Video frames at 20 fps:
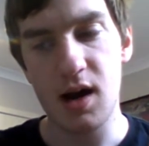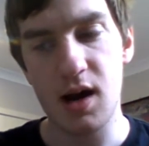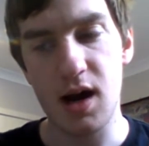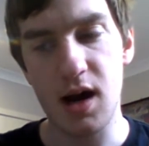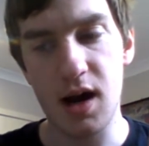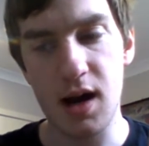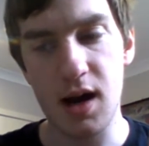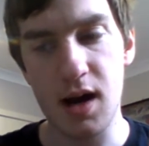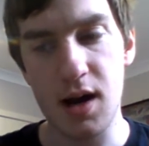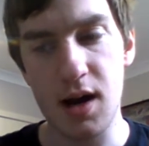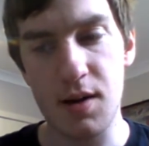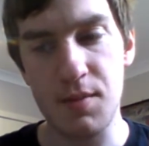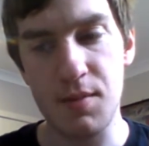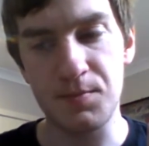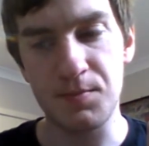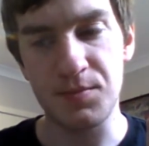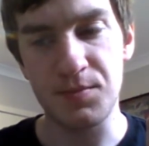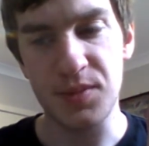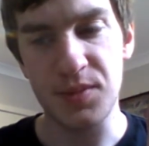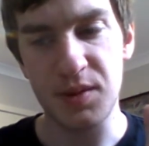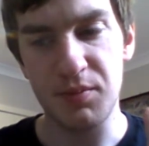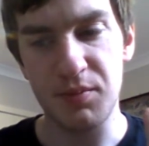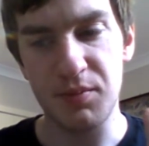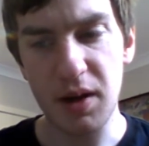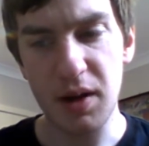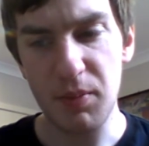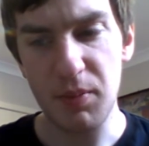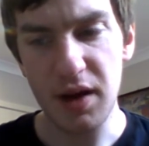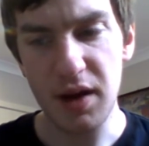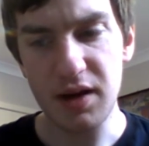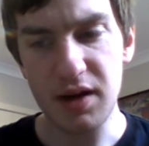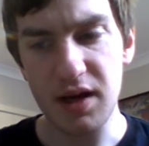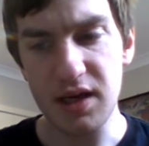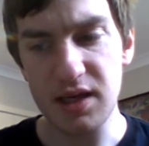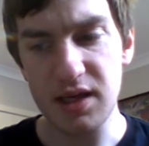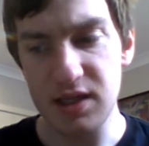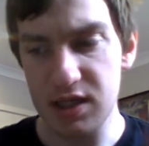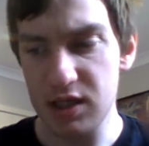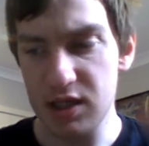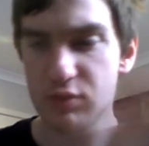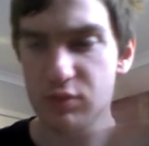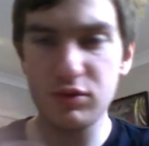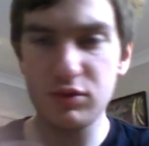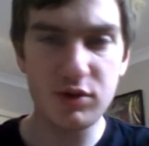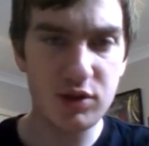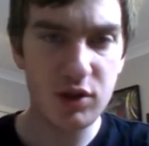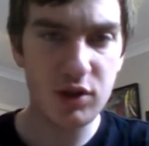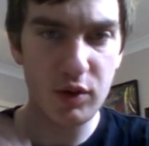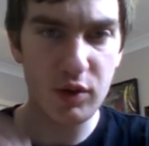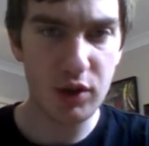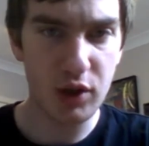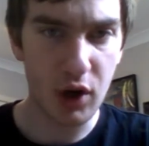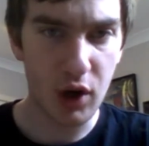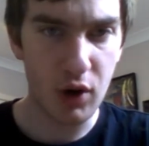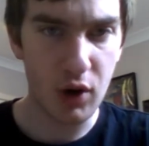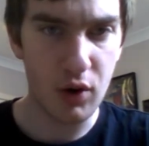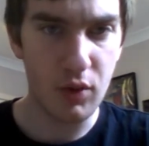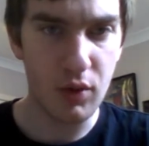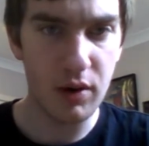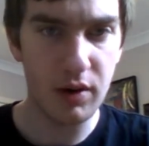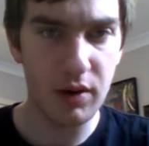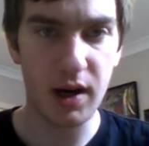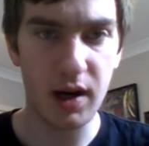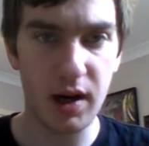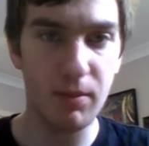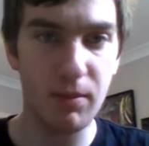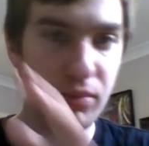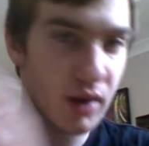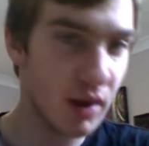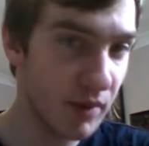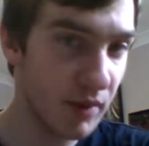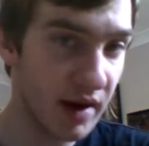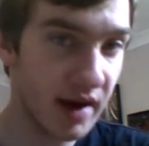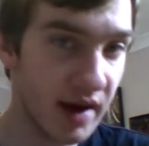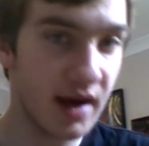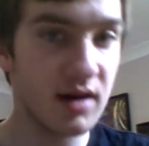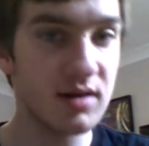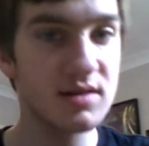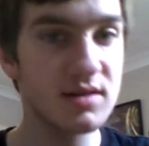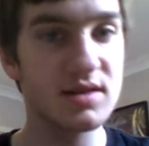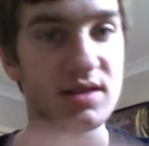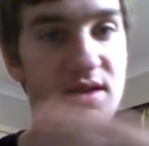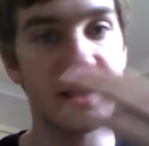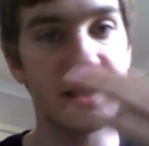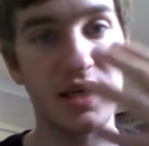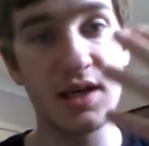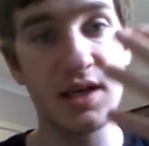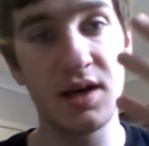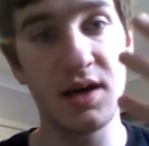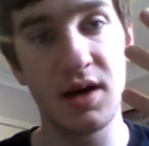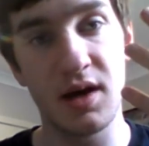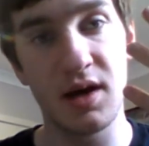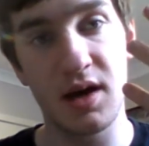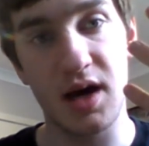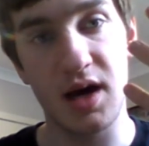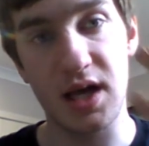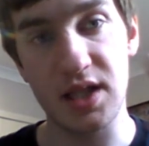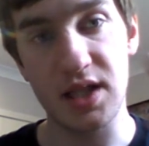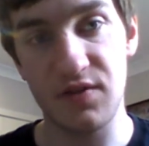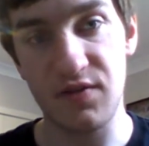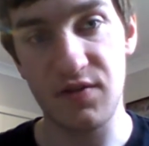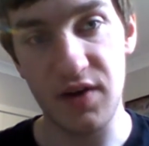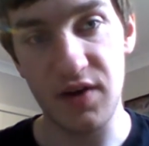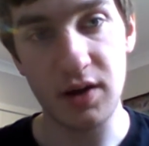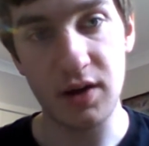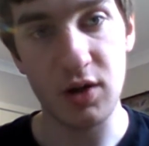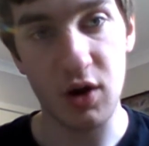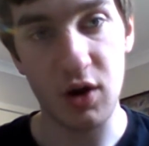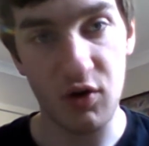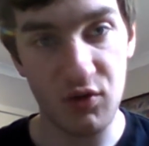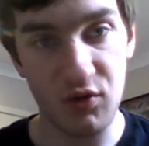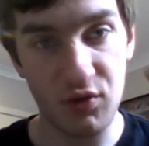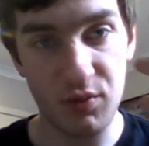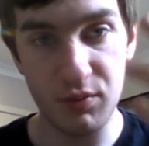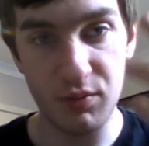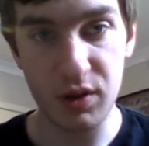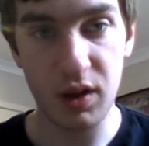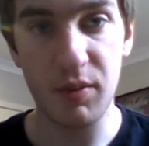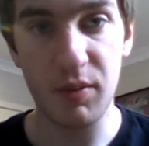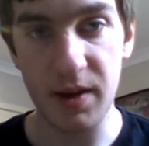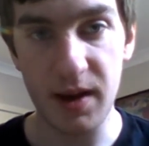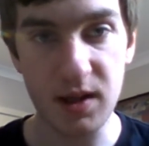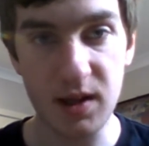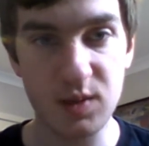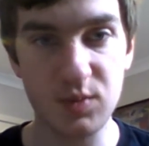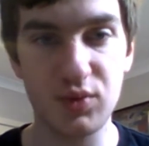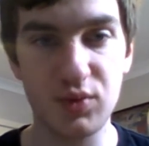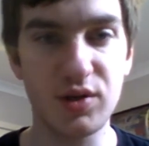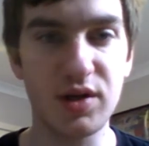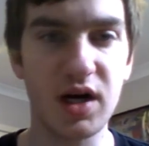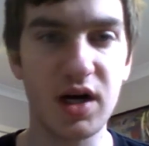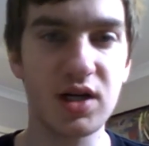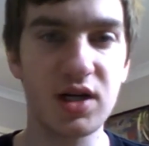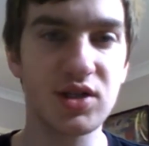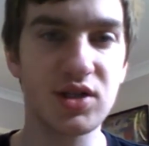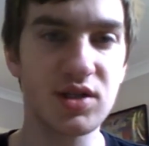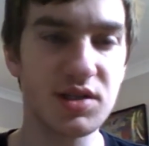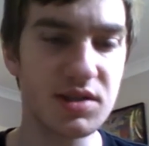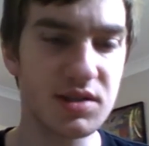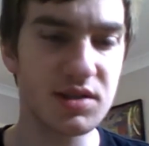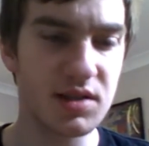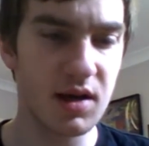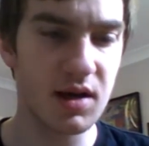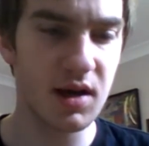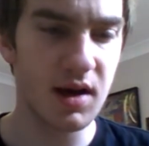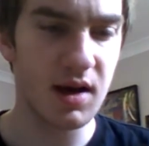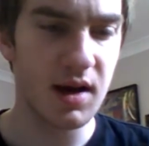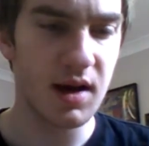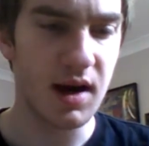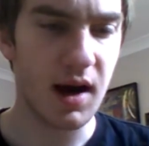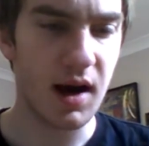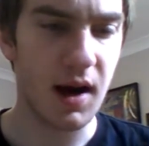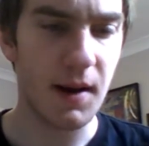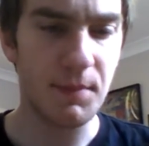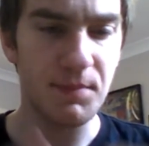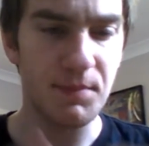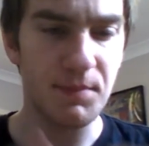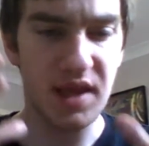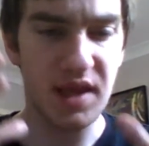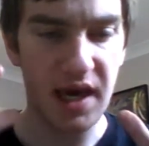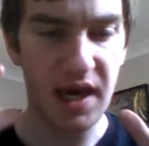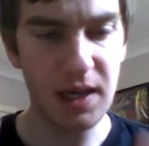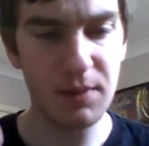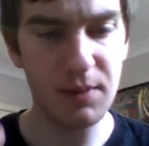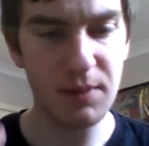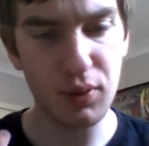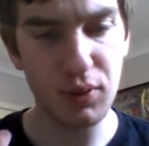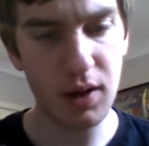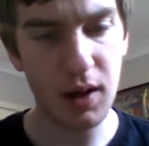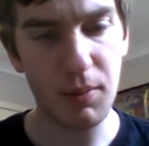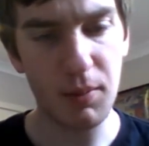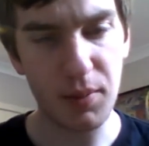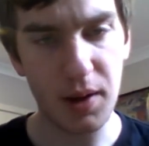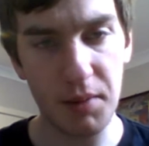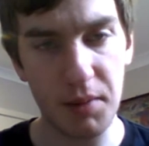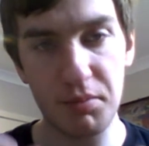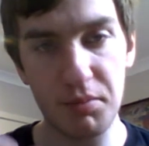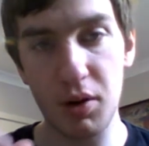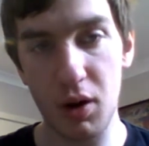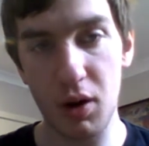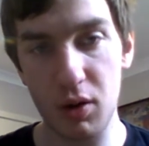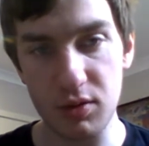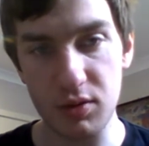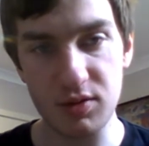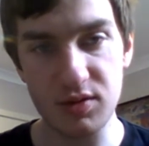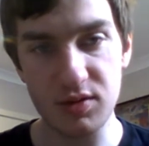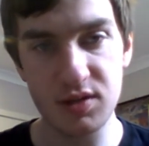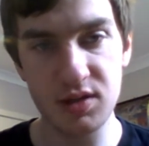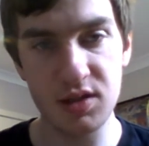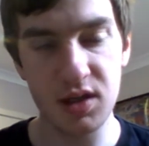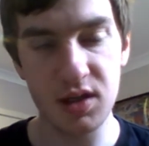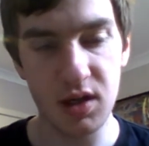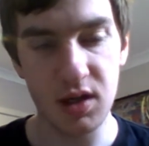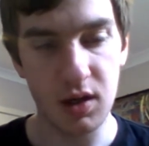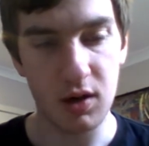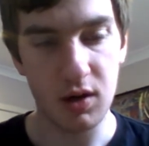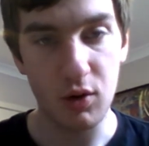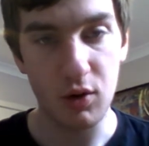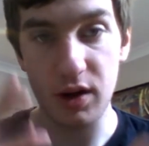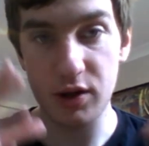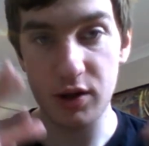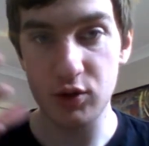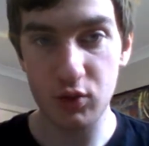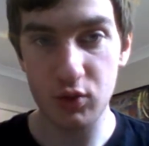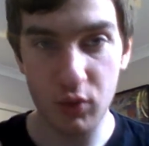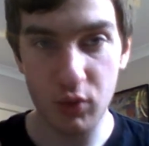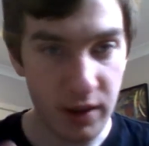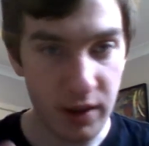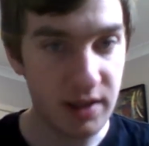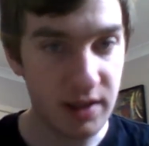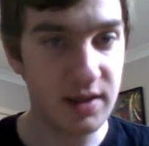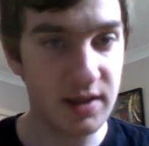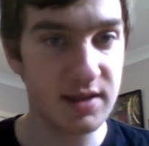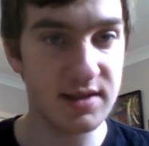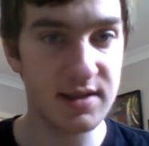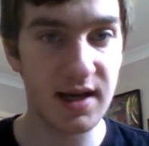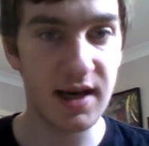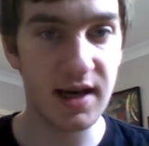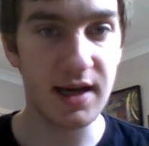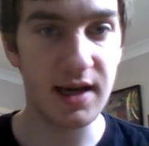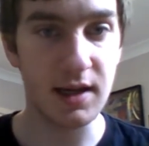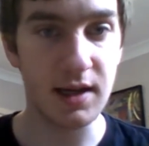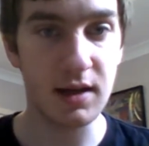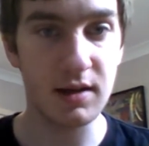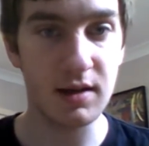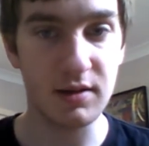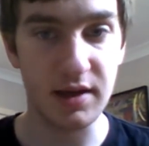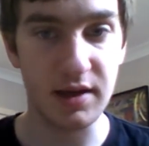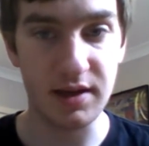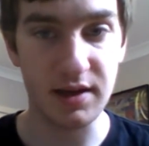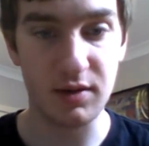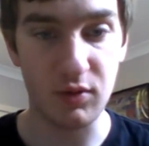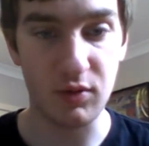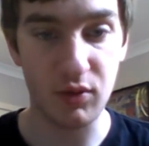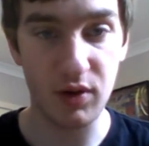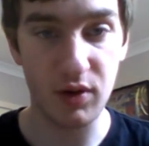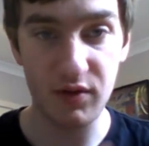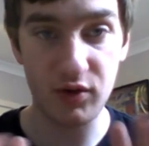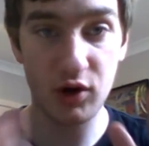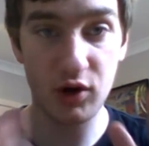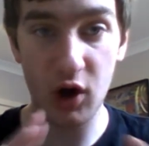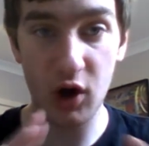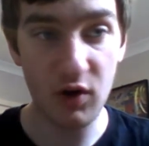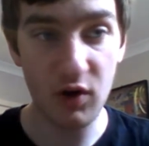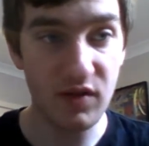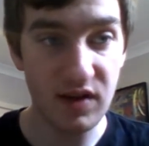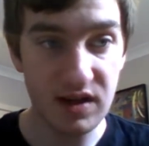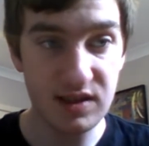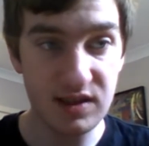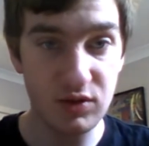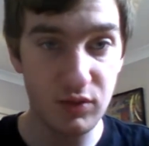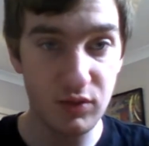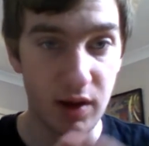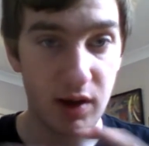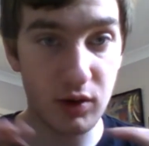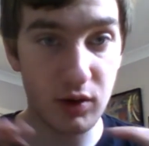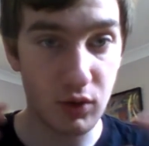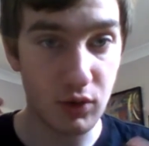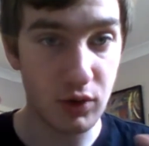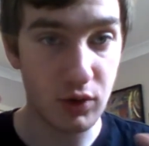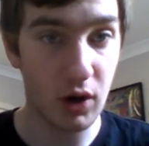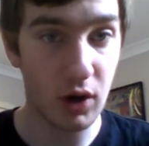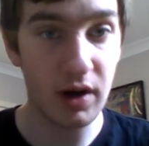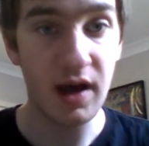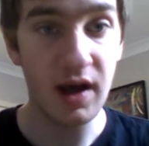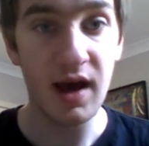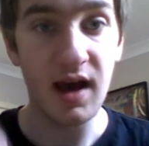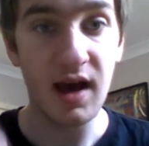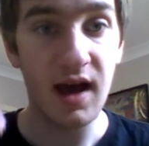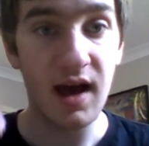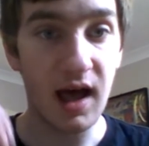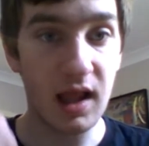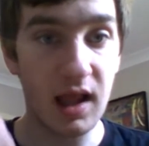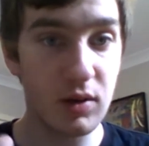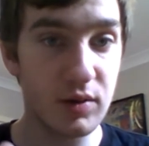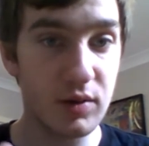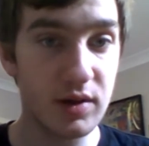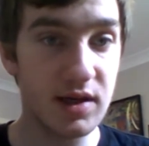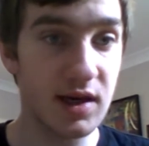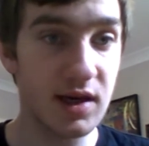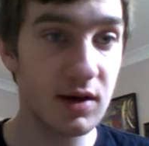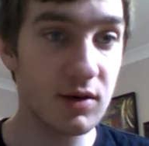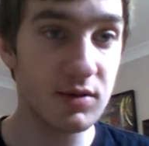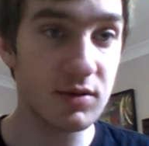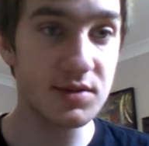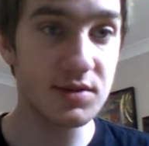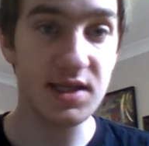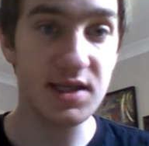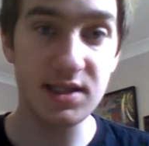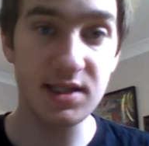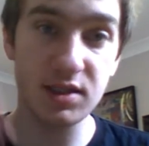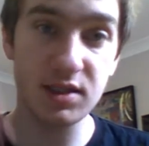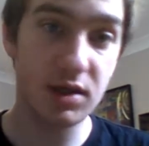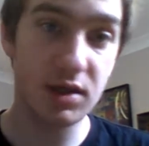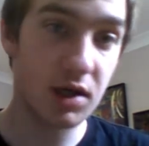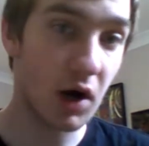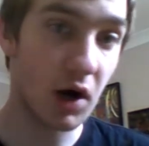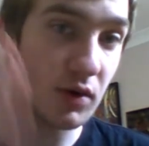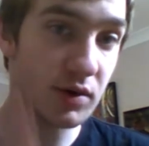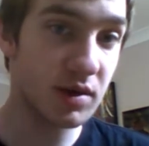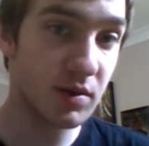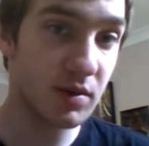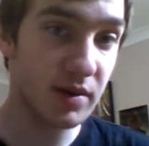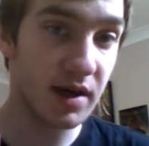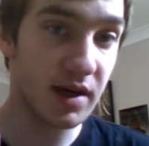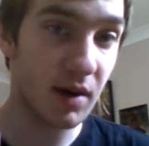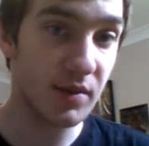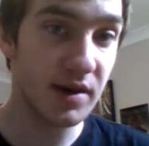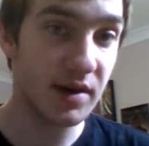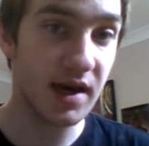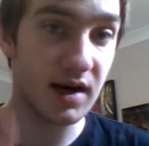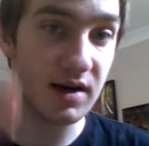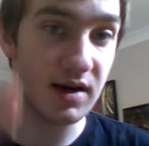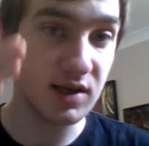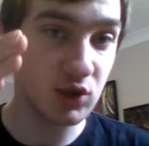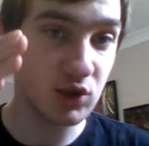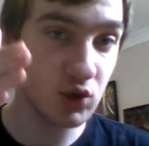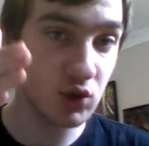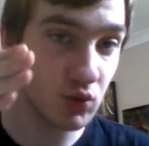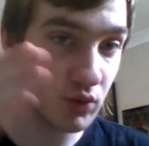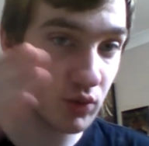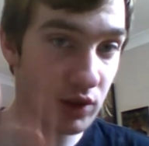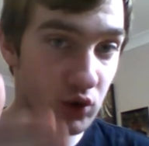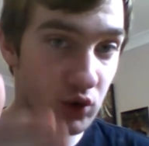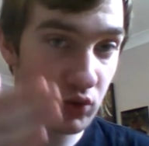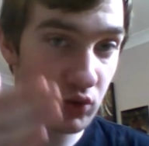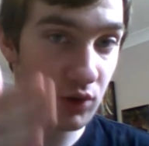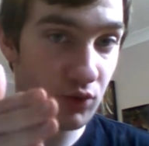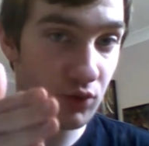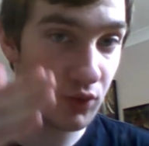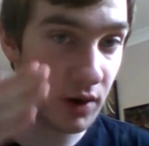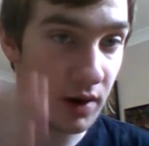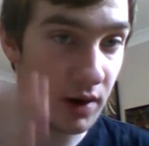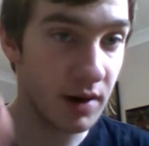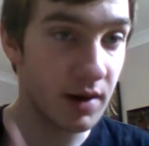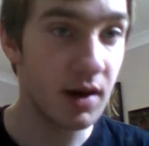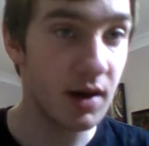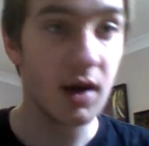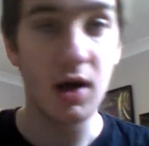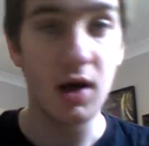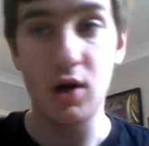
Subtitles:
But about a year or so ago, Blumhouse, the founder of Blumhouse Productions, he put up a post or a tweet saying, like, whether COVID is around or not, Halloween Kills is going to be coming out in 2021.